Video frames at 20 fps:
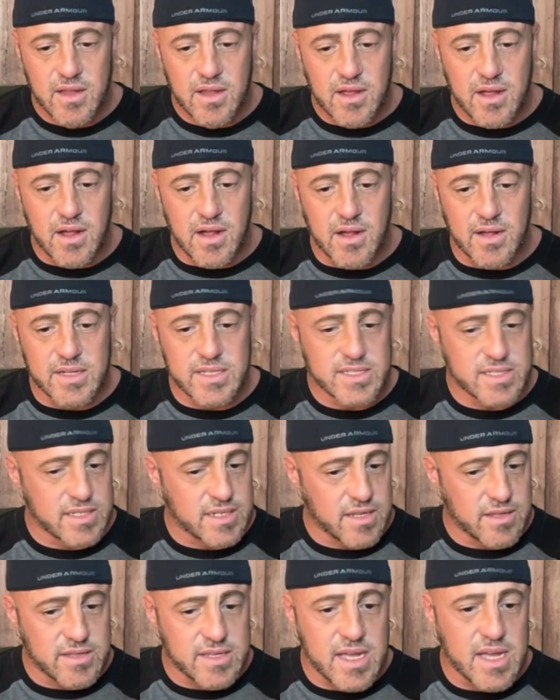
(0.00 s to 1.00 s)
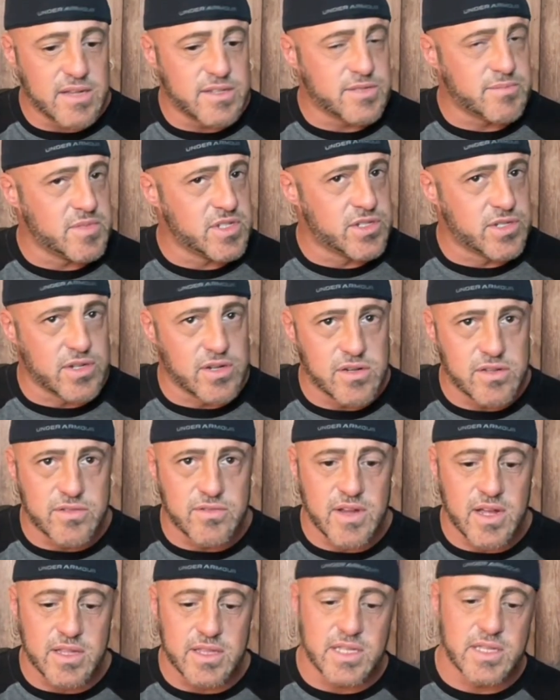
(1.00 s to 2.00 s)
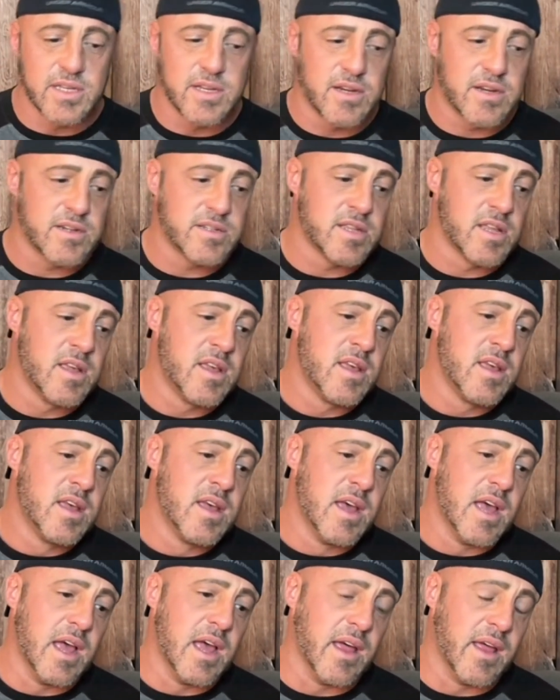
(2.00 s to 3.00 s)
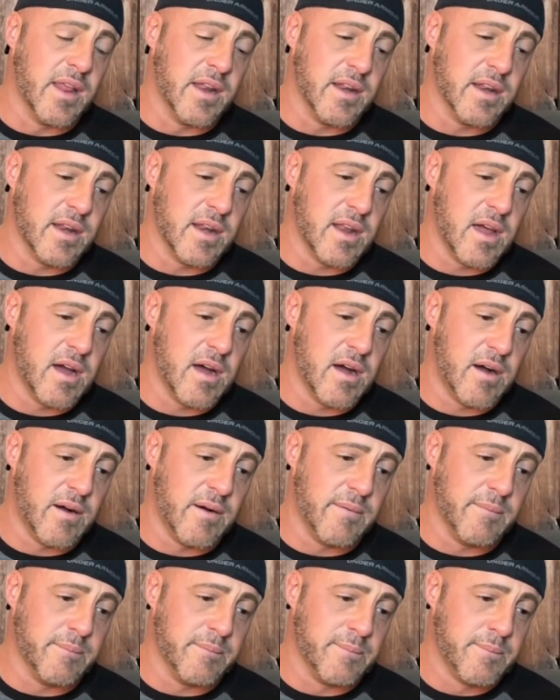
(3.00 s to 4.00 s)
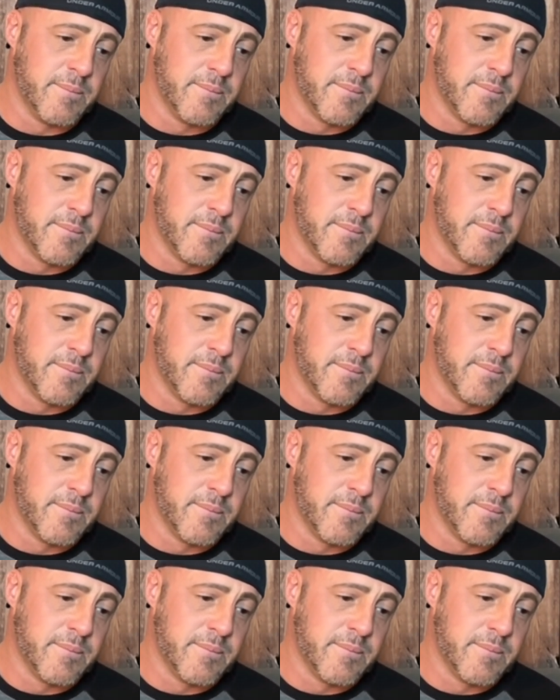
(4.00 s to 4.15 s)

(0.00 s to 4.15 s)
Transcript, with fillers: uh, he's another guy who's matured throughout the years. And um,